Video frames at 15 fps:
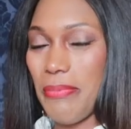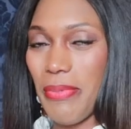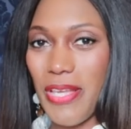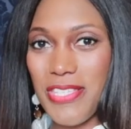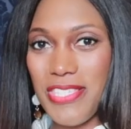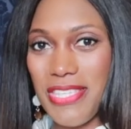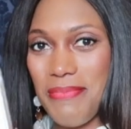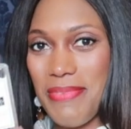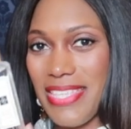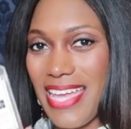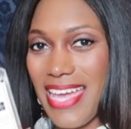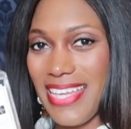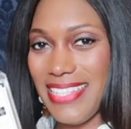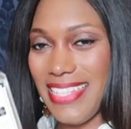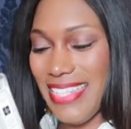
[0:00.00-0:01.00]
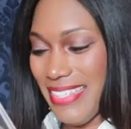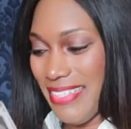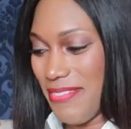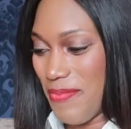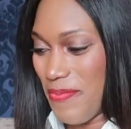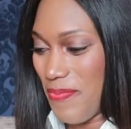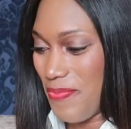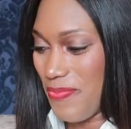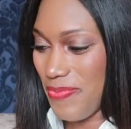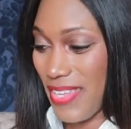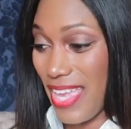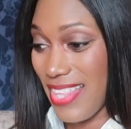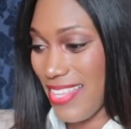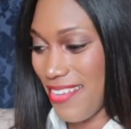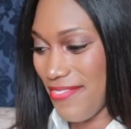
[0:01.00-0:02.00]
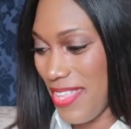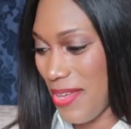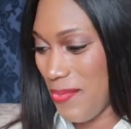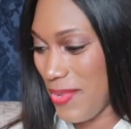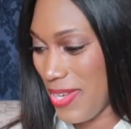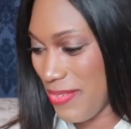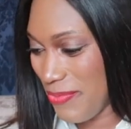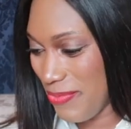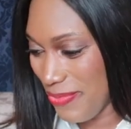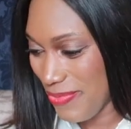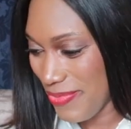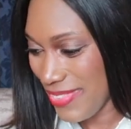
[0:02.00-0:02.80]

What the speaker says: blossom and honey. I love that one.